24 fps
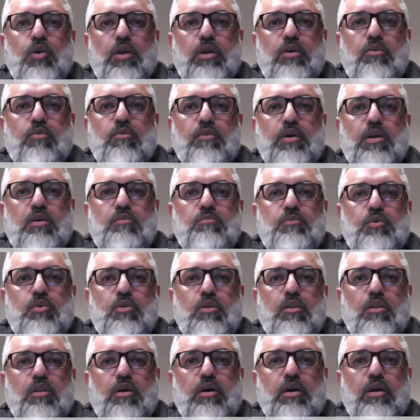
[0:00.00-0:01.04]
alaikum wa
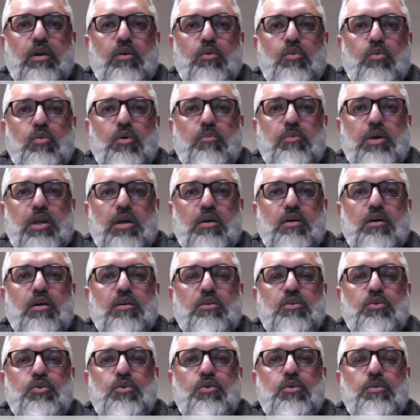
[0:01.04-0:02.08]
rahmatullahi wa
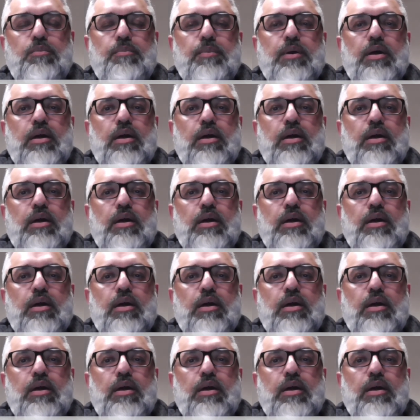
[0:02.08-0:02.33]
barakatuhu.